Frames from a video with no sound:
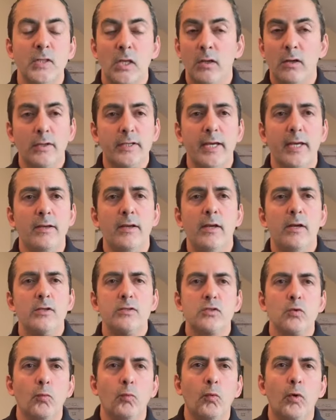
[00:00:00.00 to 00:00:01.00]
Okay,
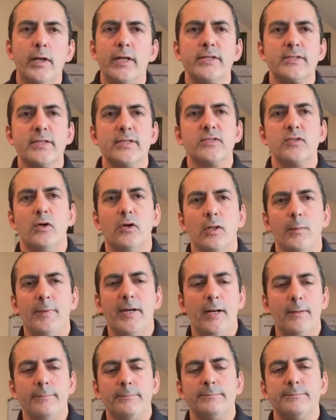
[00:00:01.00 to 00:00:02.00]
so what is this all
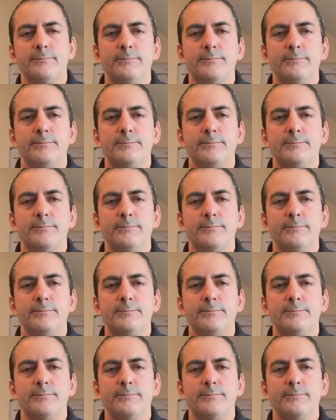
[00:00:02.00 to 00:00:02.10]
about?